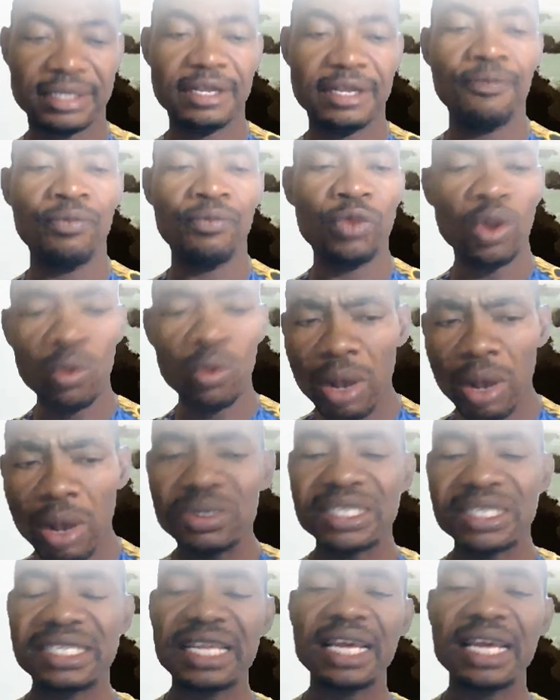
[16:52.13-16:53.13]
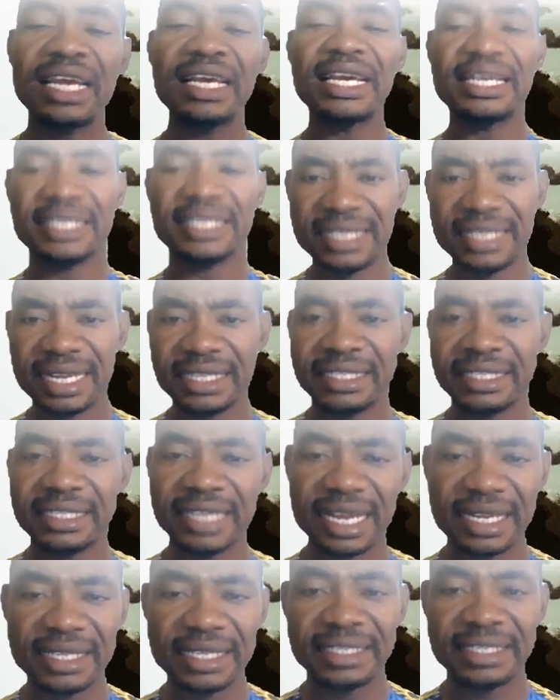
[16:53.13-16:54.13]
When we say a sentence
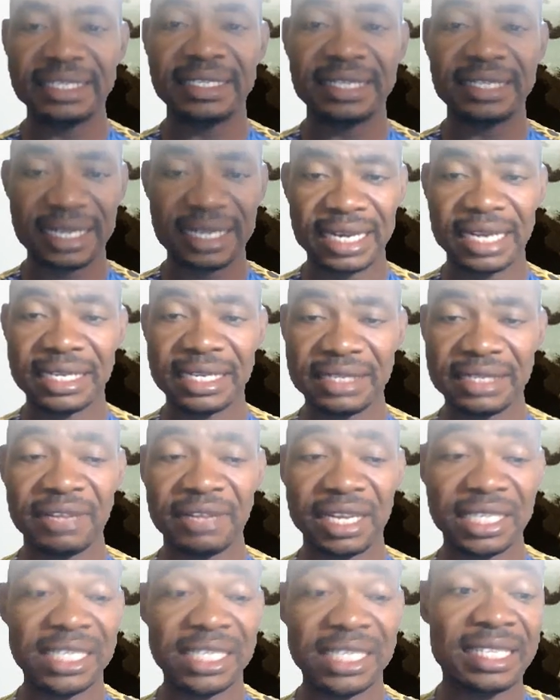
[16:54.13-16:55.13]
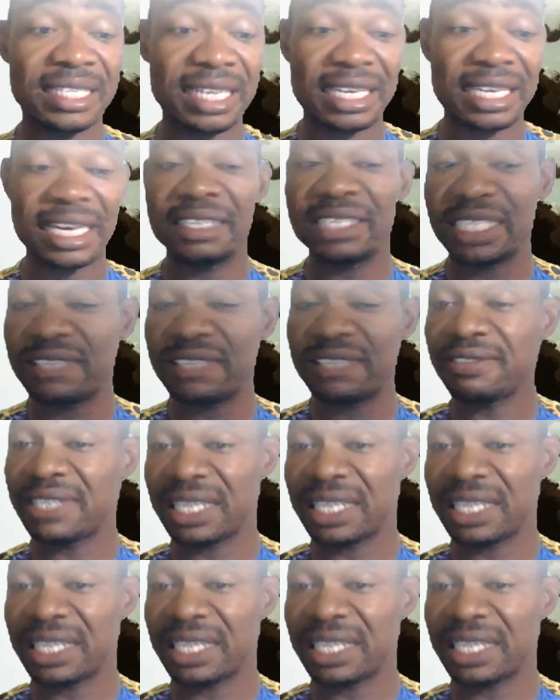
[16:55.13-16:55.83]
is declarative, that is declarative sentence.